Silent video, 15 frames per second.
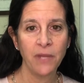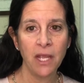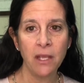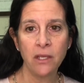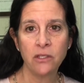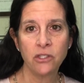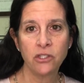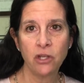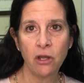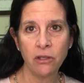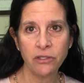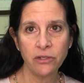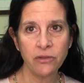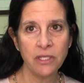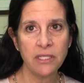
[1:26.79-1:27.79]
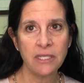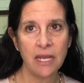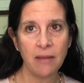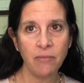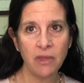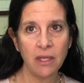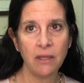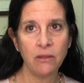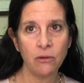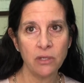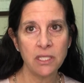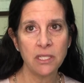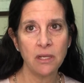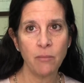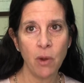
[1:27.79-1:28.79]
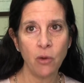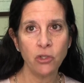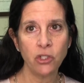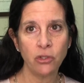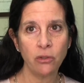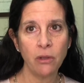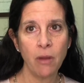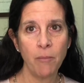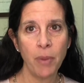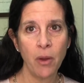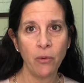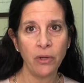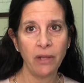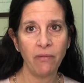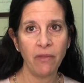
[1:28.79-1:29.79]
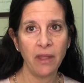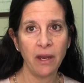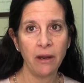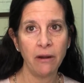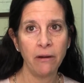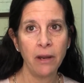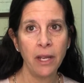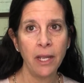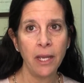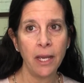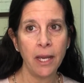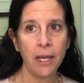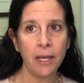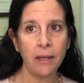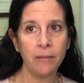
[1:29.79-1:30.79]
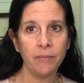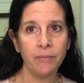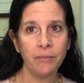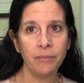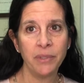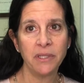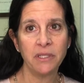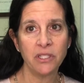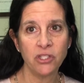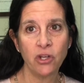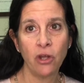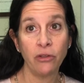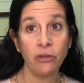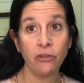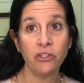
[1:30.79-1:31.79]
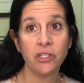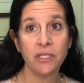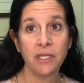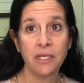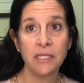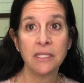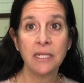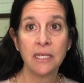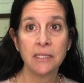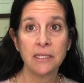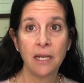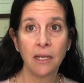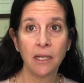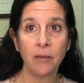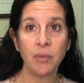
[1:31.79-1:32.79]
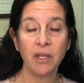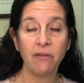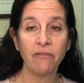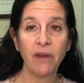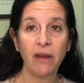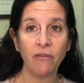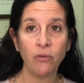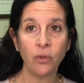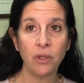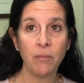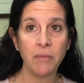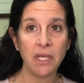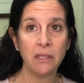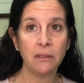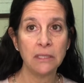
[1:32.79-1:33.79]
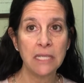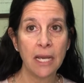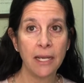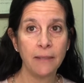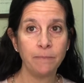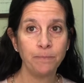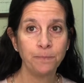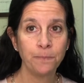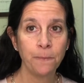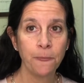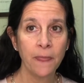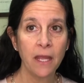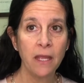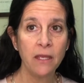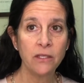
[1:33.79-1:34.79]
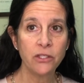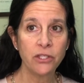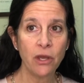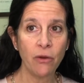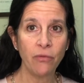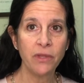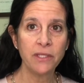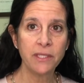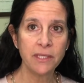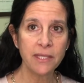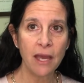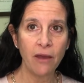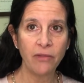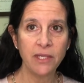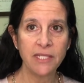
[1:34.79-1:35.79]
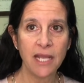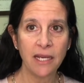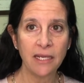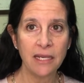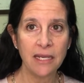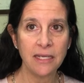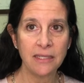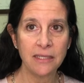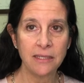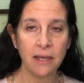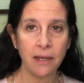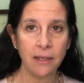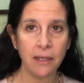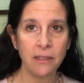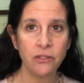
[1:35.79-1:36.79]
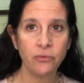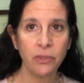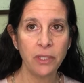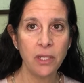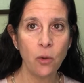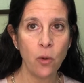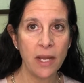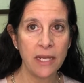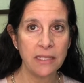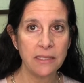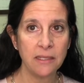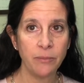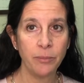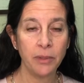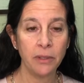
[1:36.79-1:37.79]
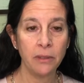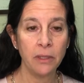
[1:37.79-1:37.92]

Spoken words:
Stalls are the same thing. There is an emotional component there, but the stall, you're just going to see it's not going to be involved with a meal time. So this is how the technique is done. It's really quite simple.